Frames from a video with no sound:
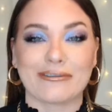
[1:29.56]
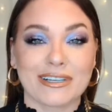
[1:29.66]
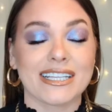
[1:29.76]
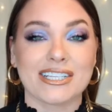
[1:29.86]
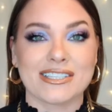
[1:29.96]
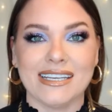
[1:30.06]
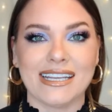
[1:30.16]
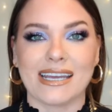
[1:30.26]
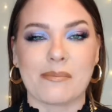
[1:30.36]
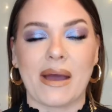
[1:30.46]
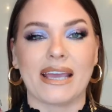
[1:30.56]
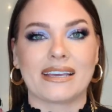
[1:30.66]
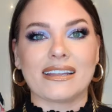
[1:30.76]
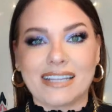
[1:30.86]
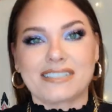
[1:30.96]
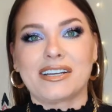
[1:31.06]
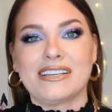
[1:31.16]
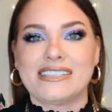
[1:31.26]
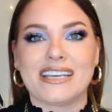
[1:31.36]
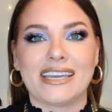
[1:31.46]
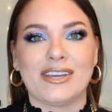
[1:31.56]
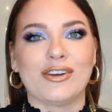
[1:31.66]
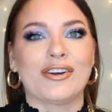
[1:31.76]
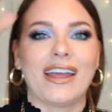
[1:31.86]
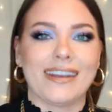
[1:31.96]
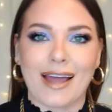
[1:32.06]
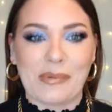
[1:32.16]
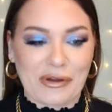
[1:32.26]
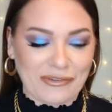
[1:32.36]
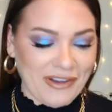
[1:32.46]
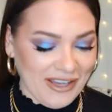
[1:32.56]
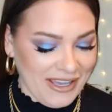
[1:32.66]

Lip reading: really just need to get a mic that's gonna sit here and not move.